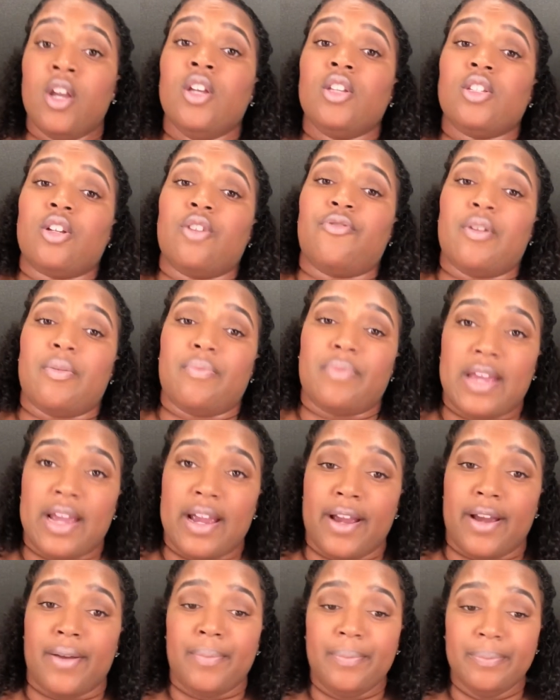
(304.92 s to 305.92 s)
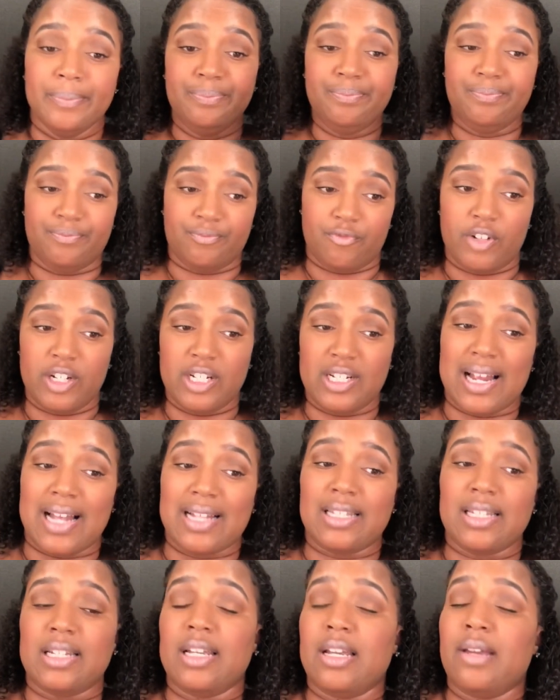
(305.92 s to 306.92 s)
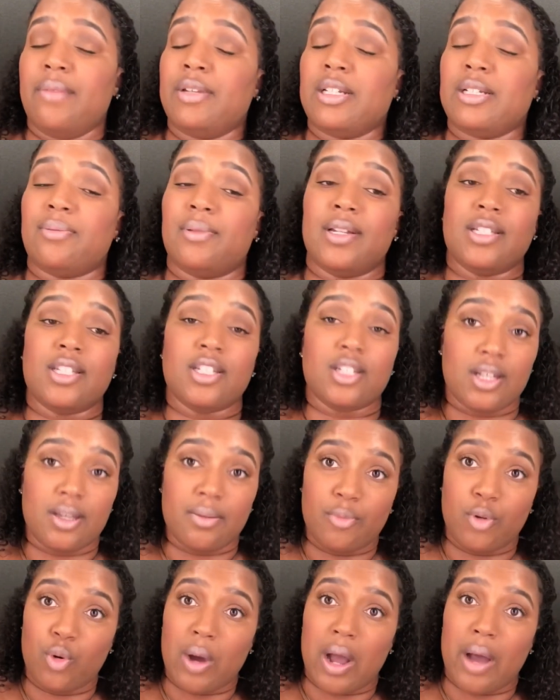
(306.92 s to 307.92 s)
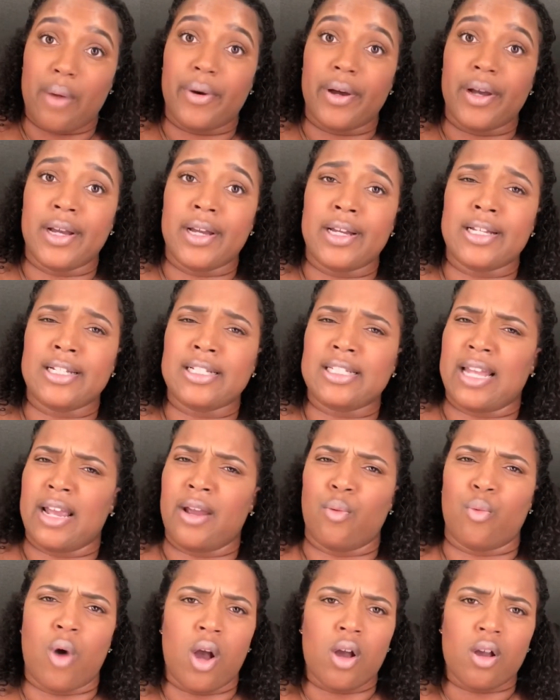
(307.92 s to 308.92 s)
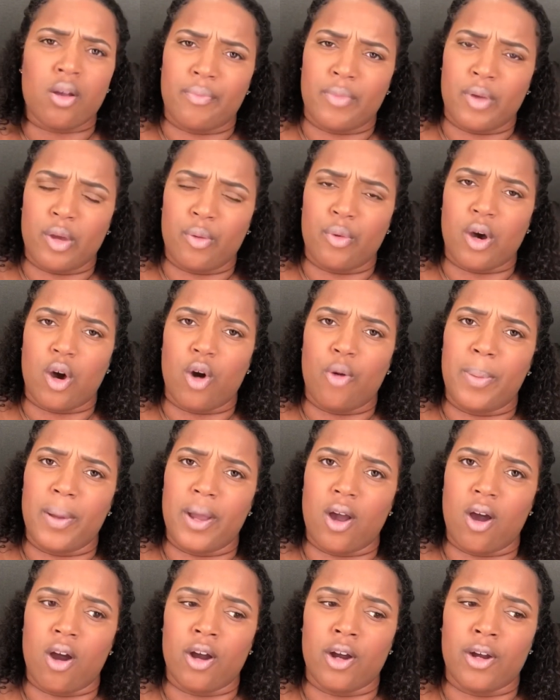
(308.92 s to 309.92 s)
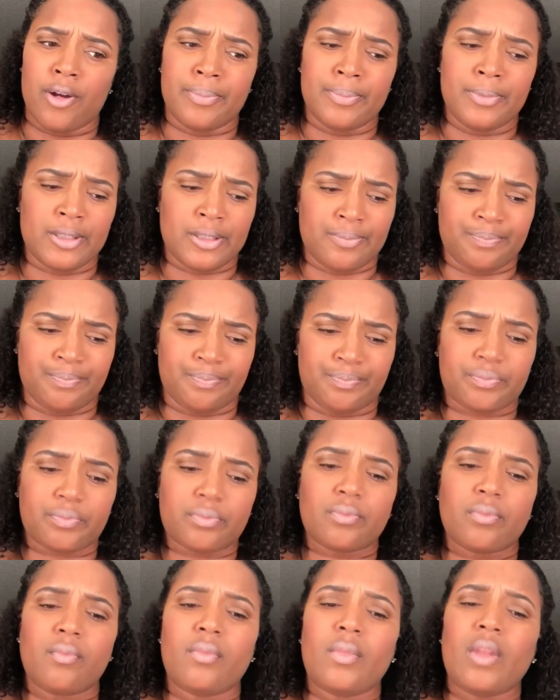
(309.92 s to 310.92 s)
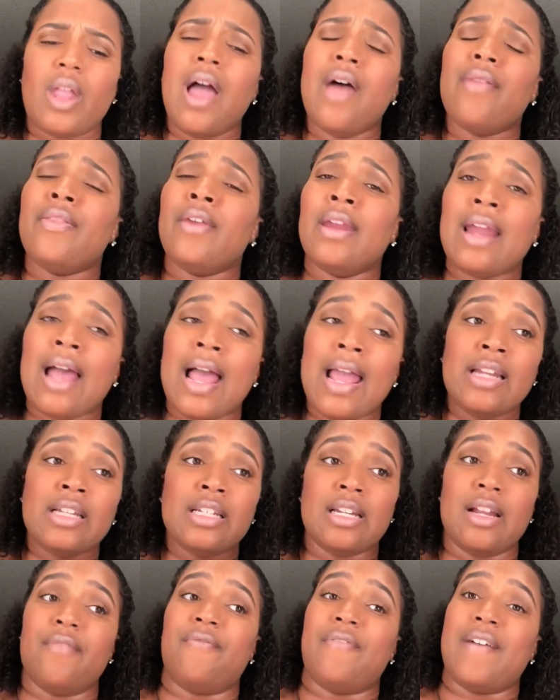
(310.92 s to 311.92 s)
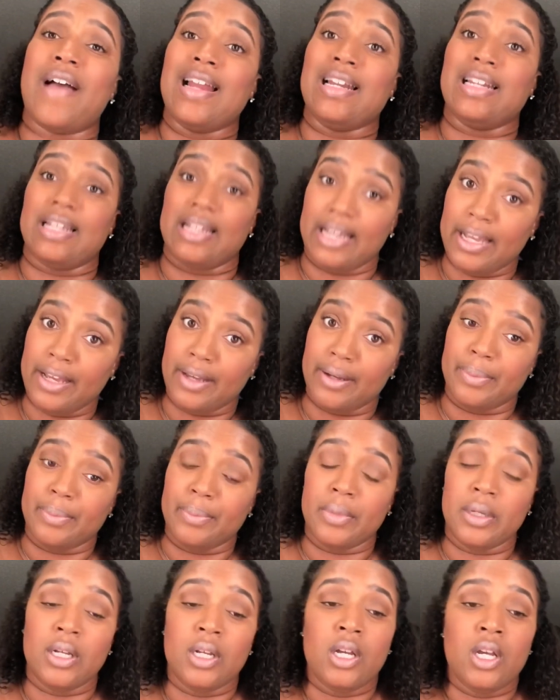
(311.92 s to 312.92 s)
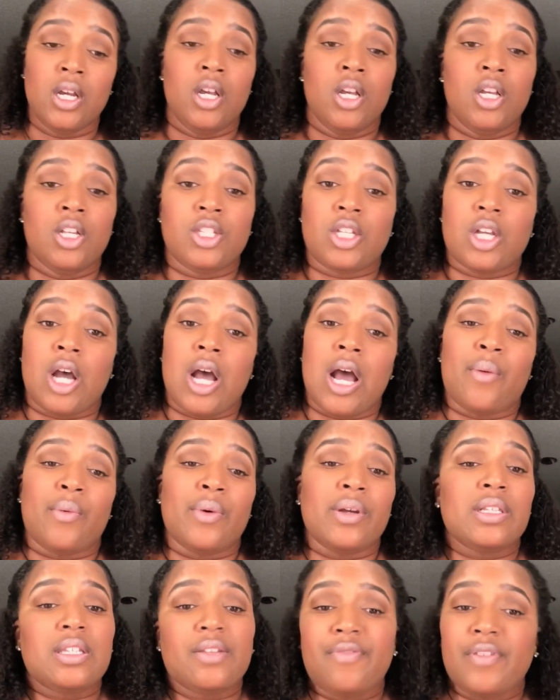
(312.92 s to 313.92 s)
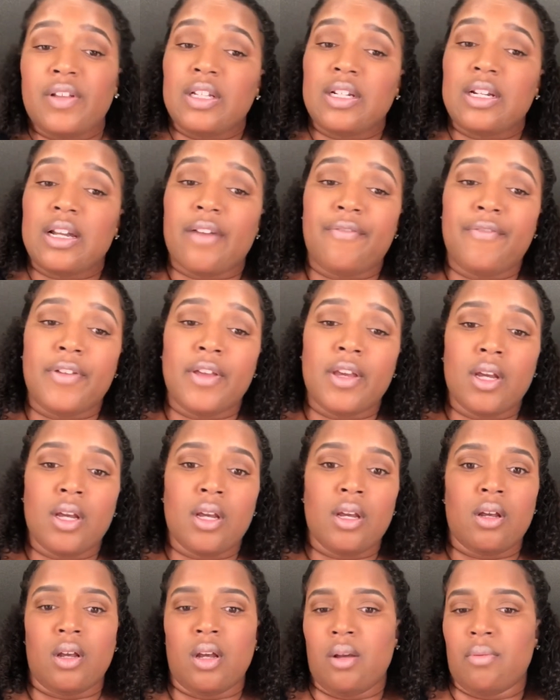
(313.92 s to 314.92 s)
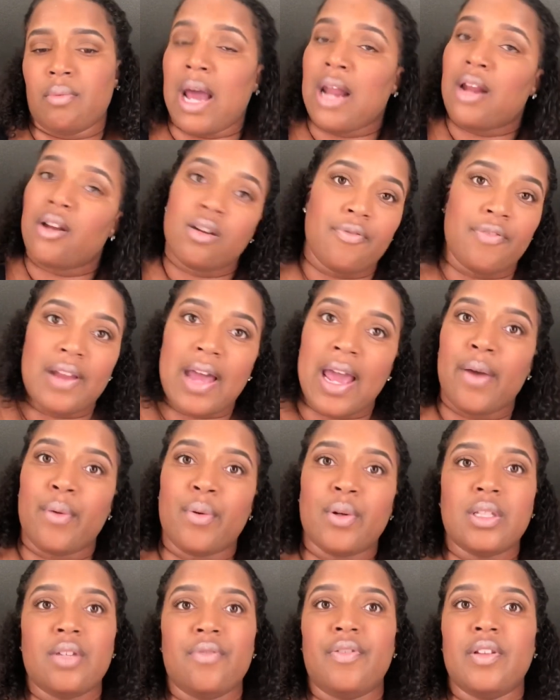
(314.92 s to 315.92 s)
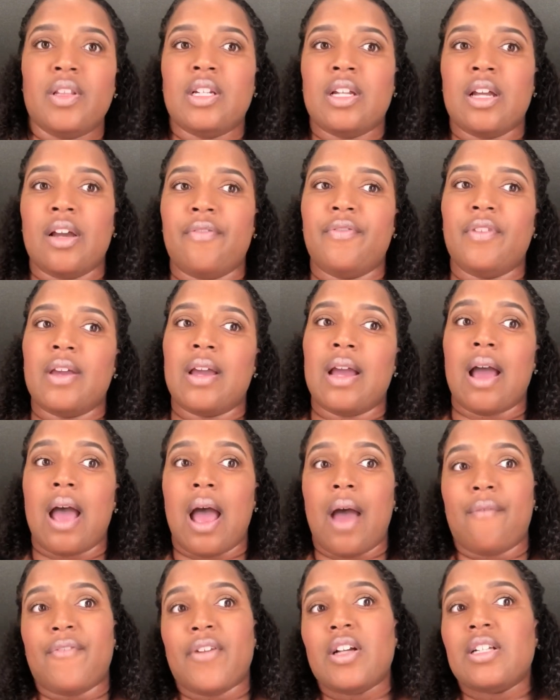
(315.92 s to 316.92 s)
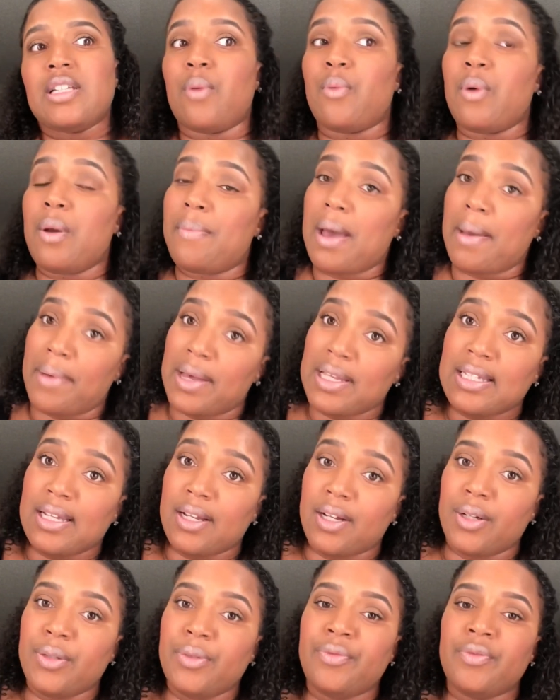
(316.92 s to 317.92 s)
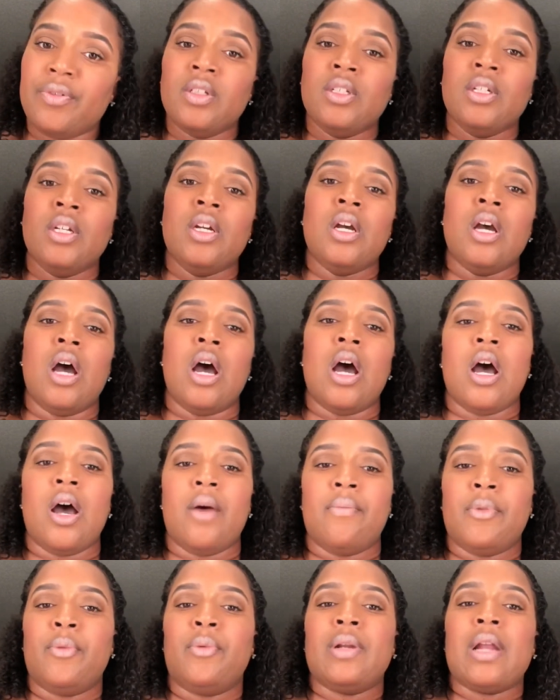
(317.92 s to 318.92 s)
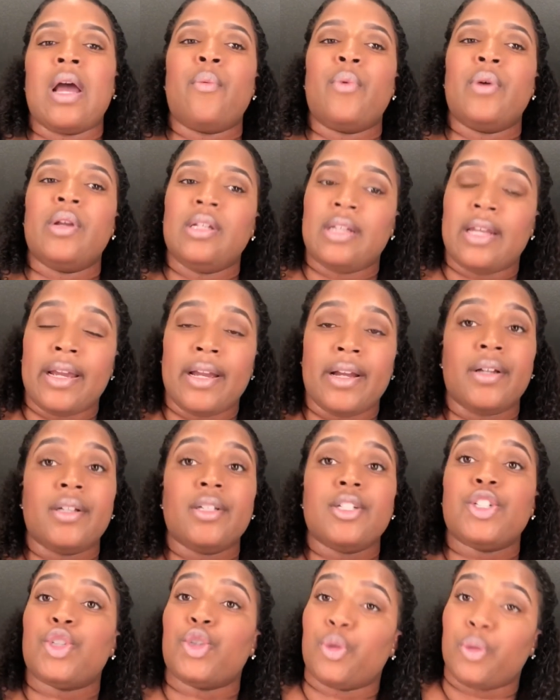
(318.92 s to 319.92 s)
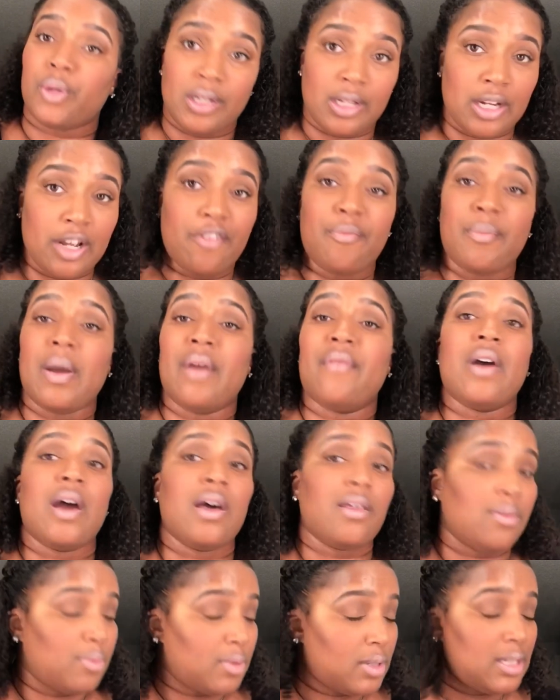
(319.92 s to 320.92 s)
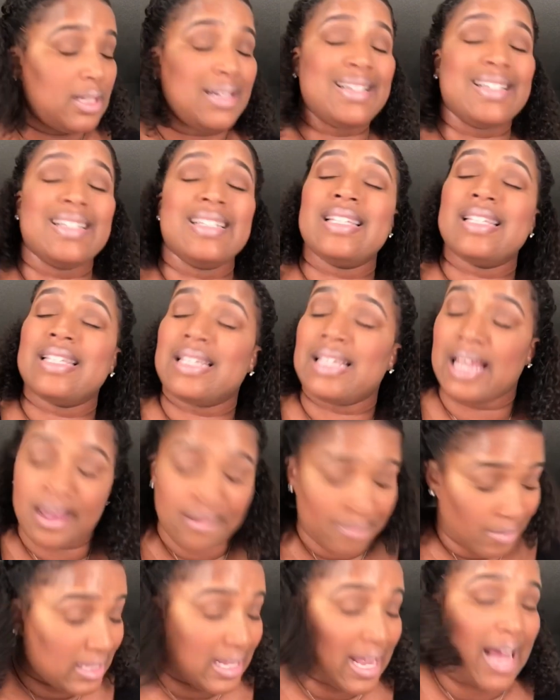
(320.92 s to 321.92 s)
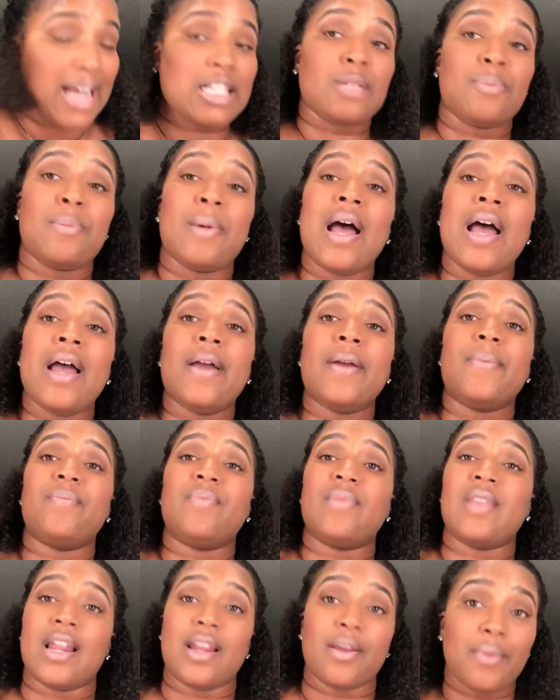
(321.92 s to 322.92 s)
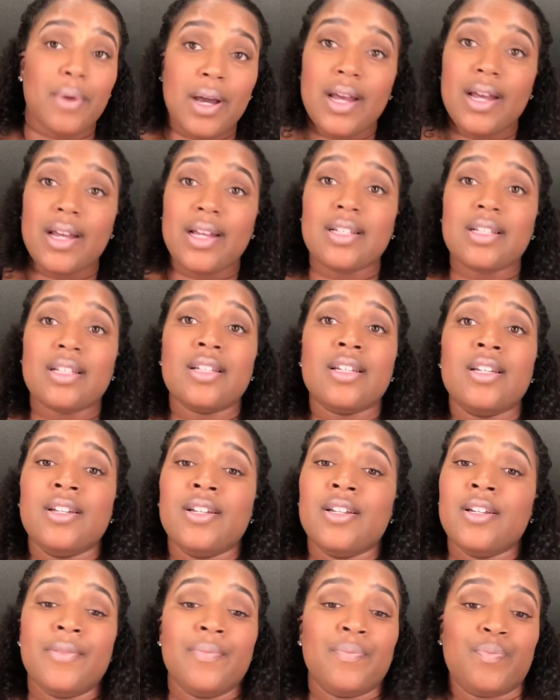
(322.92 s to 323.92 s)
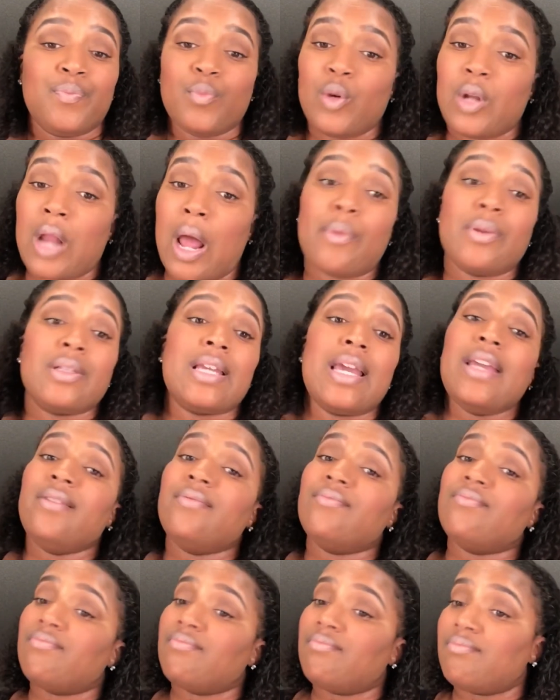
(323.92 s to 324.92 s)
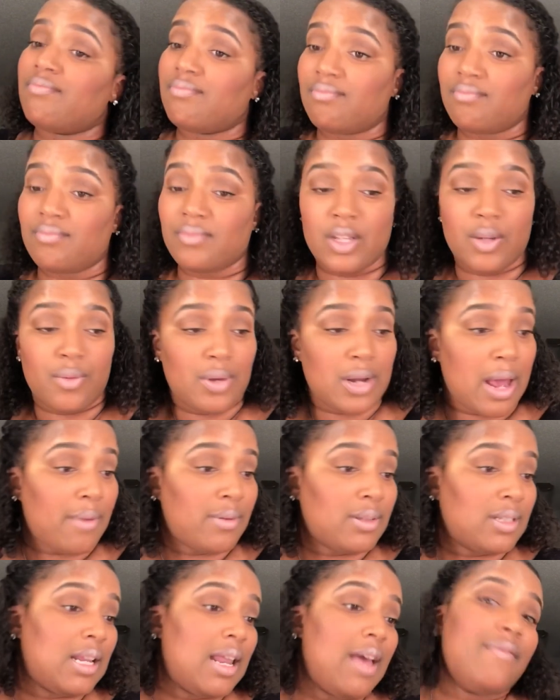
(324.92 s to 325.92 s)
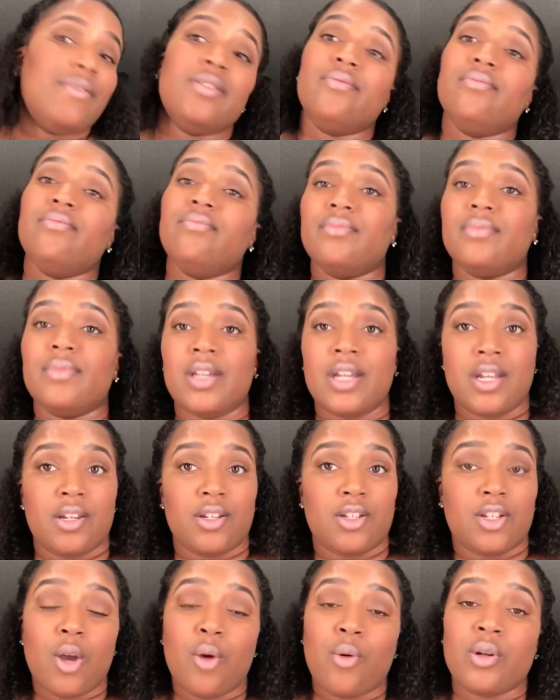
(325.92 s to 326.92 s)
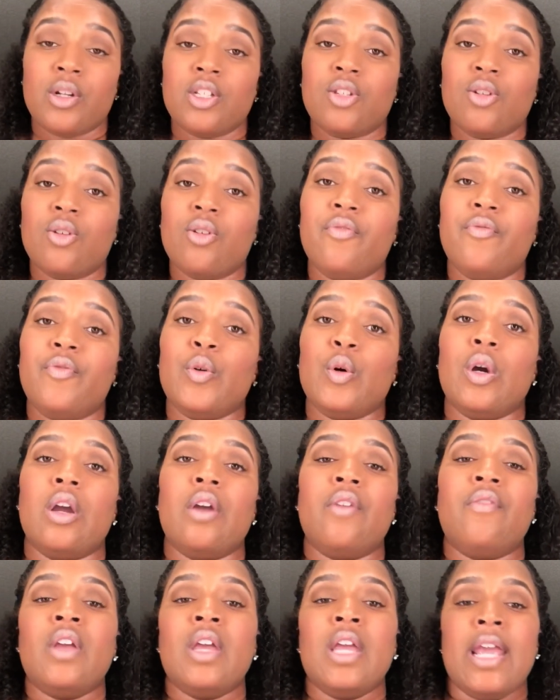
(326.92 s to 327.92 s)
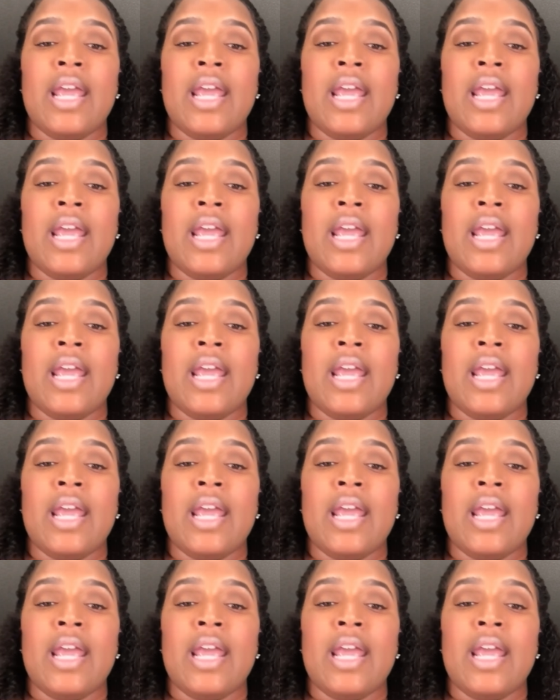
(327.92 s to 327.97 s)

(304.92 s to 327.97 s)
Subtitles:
So from there, reached out to them, explained to them who I was. They welcomed me with open arms, and then I ended up finding him. So I went to Philadelphia, got on the flight, went to Philadelphia. At first I went by myself. And when I went there, sure enough, my father was in the same exact spot that he was when I was 8 and when I was 11, and so on and so on forth.